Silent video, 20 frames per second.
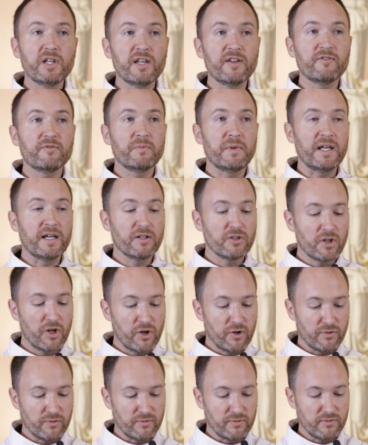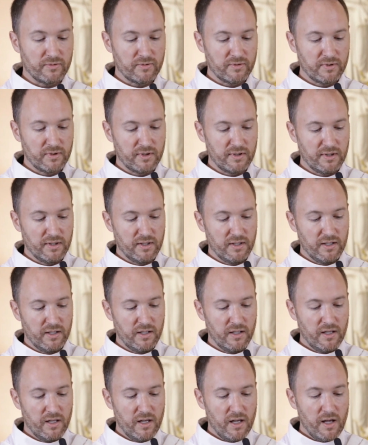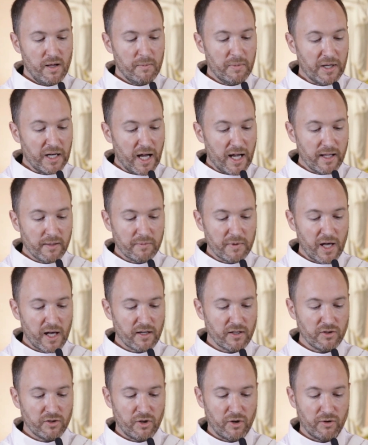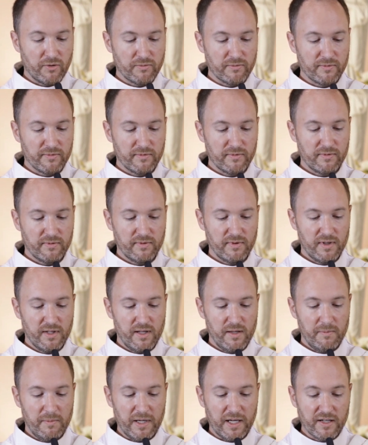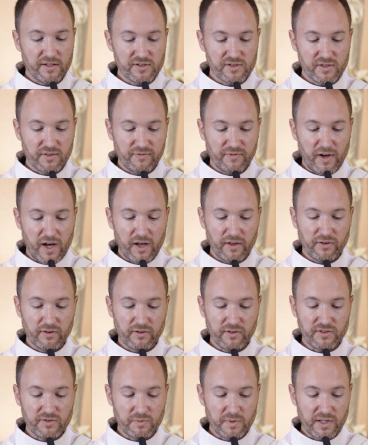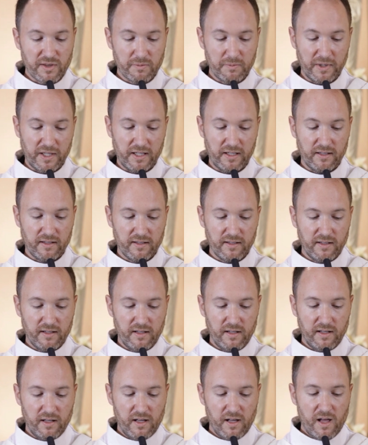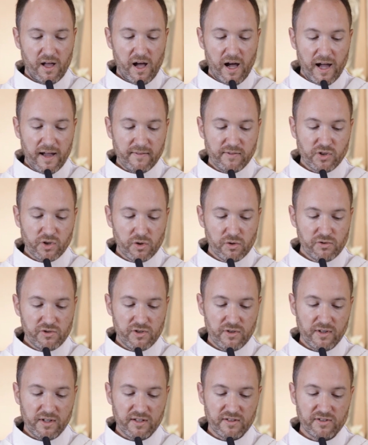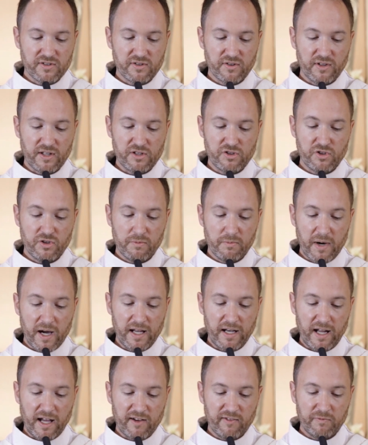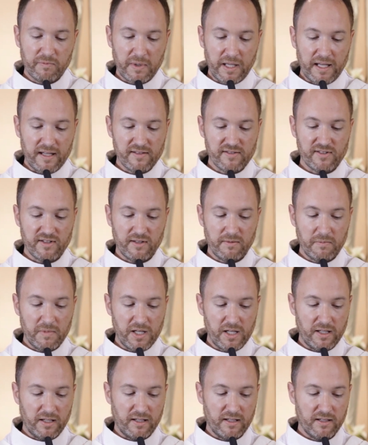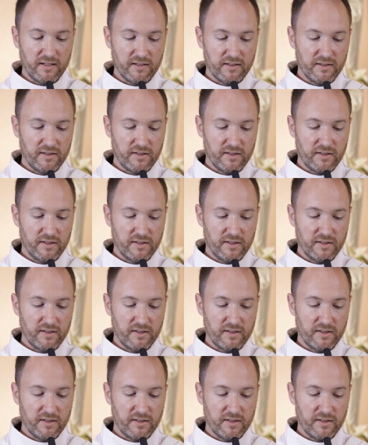leave me alone. But I am not alone, because the Father is with me. I have told you this so that you might have peace in me.